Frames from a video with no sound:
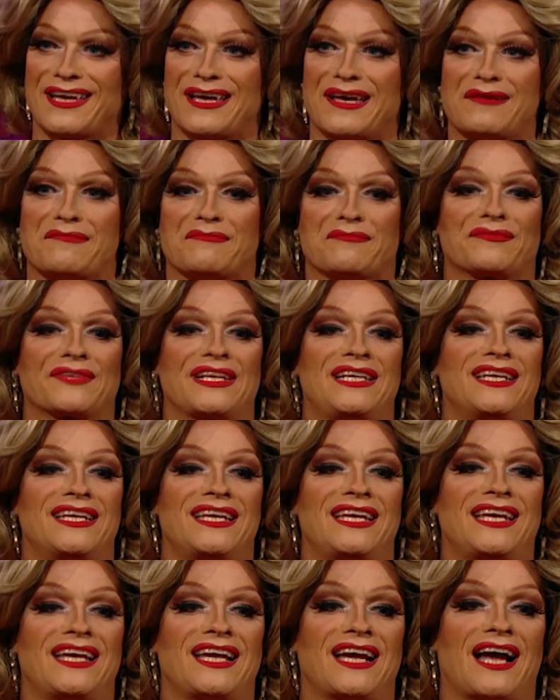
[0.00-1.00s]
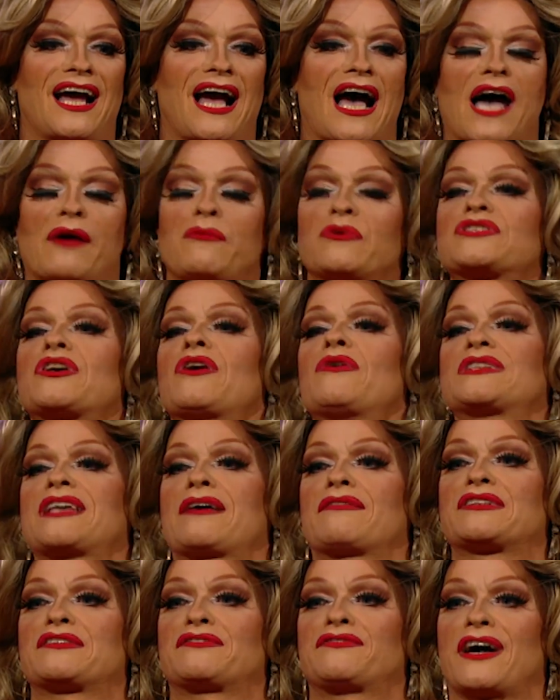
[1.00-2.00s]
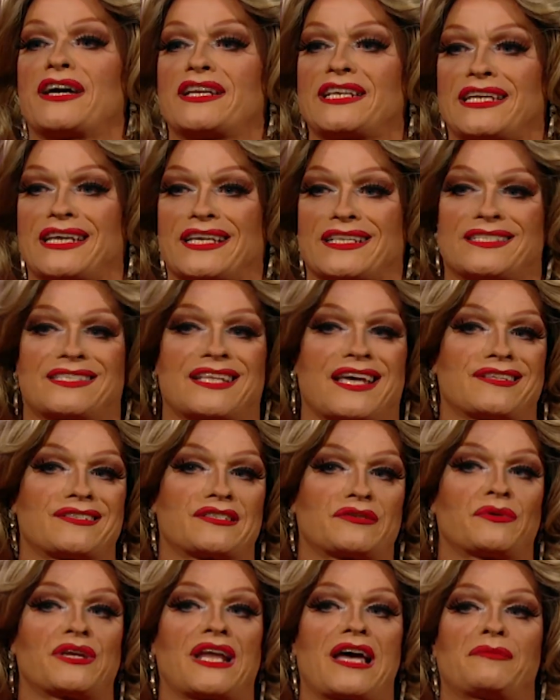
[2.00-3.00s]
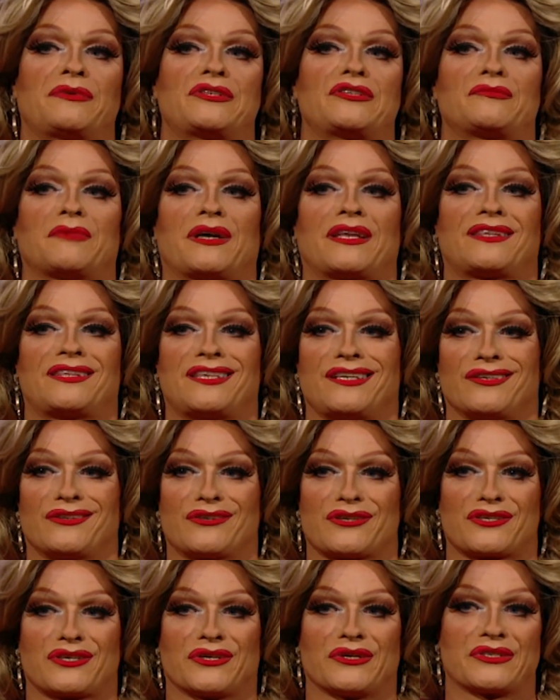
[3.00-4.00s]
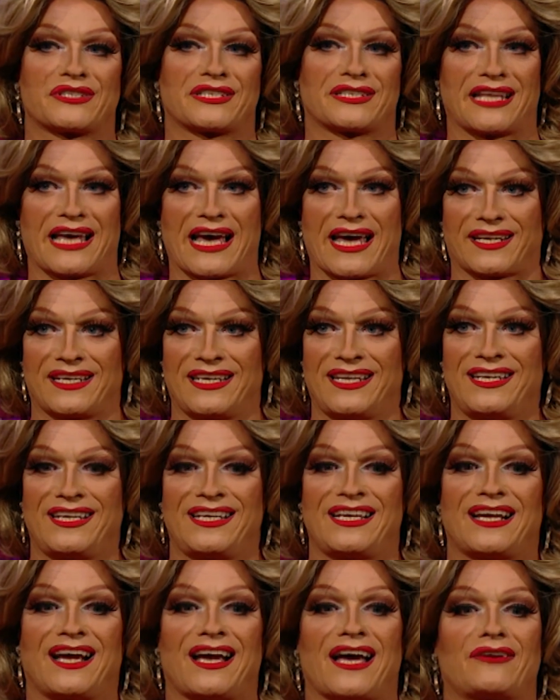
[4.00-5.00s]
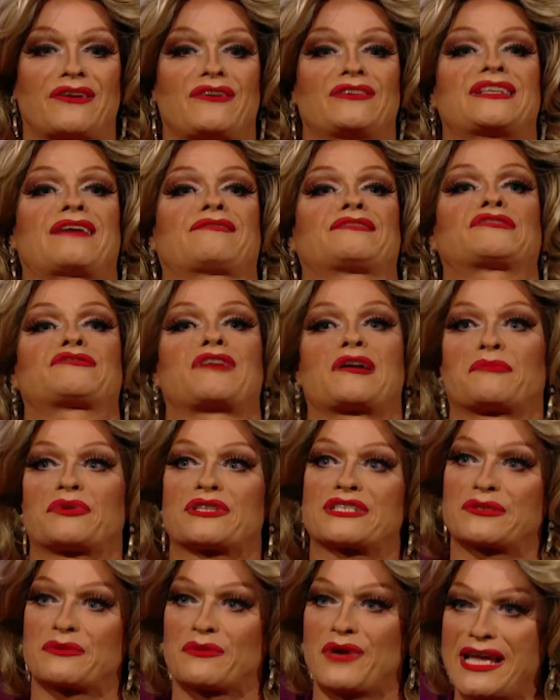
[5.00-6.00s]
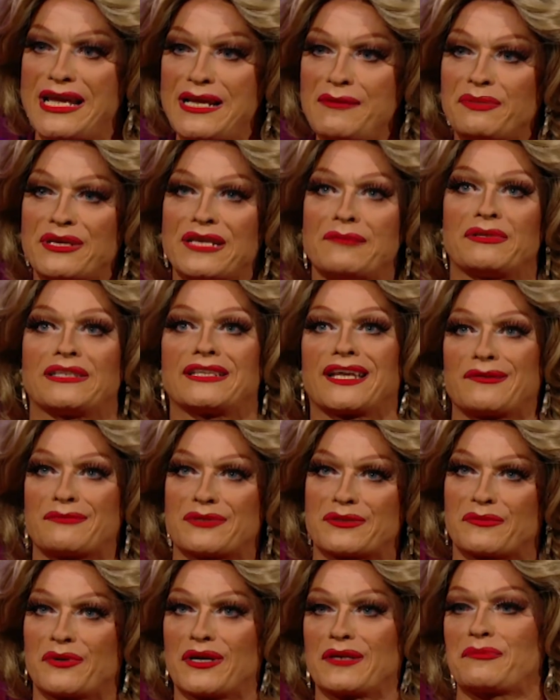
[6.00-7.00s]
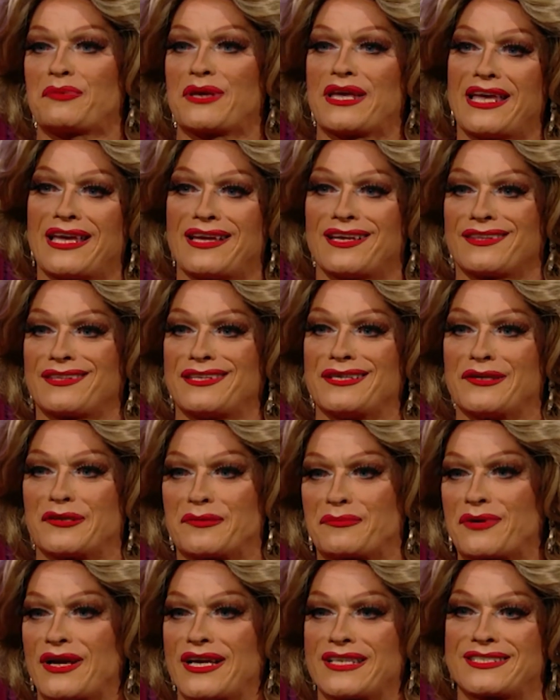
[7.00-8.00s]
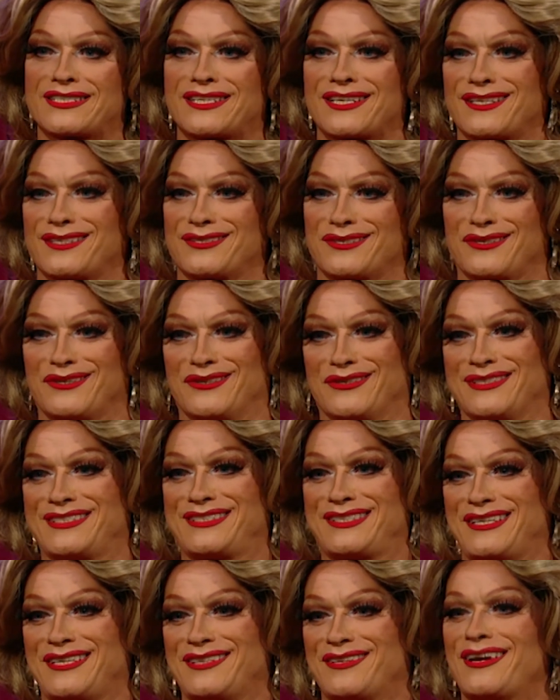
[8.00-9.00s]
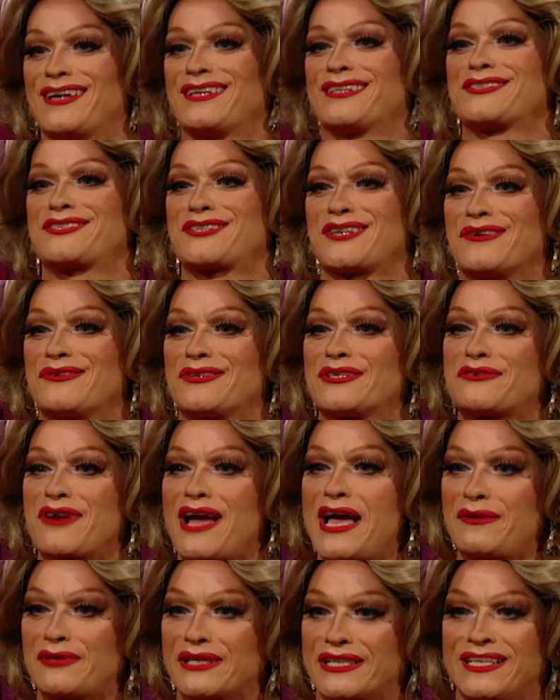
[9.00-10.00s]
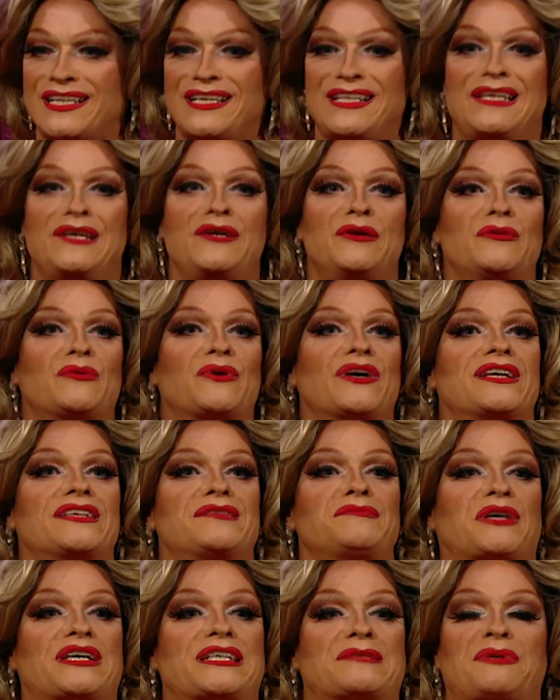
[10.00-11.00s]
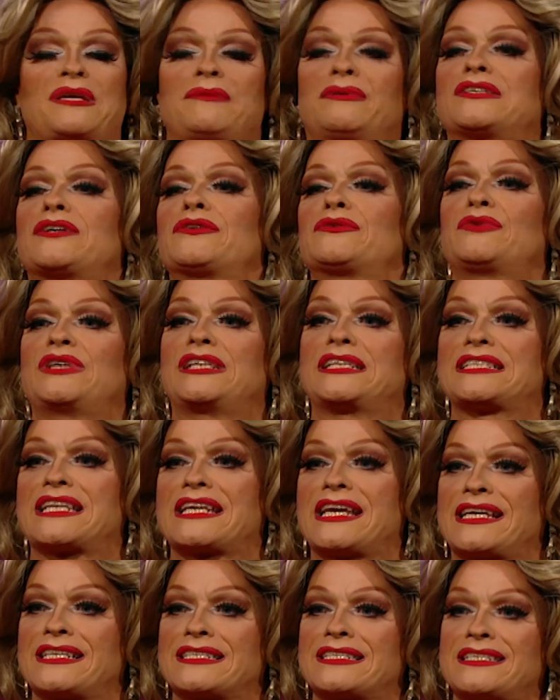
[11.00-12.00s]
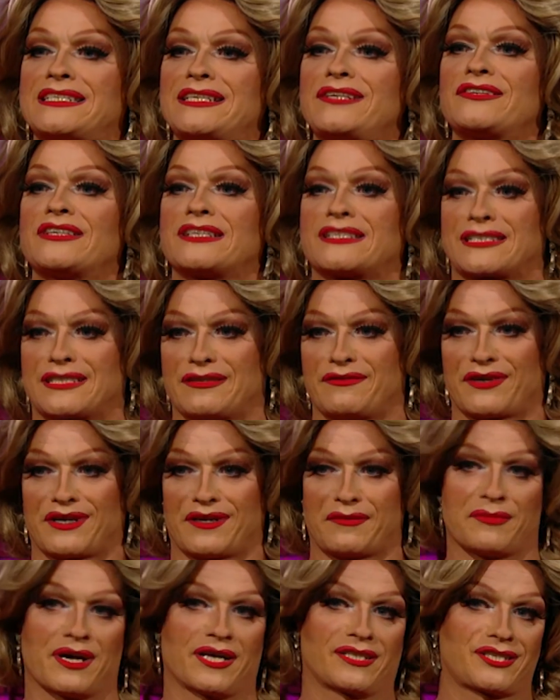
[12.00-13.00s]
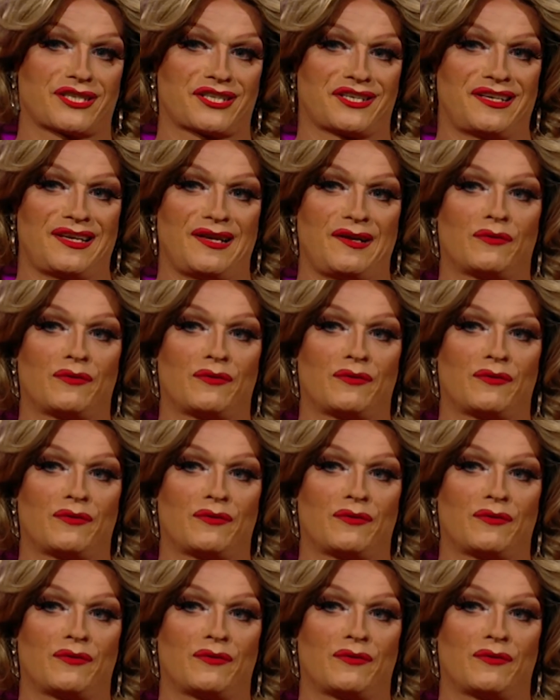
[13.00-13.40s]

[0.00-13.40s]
Um, I was always having to fight against that. And so when I'd be doing my theater shows and that, mm-hmm. I'd always have to try and persuade people that it was worth paying a theater prize ticket to go and see a show in a drag unit. Yes. Where, because people don't really take it seriously very much.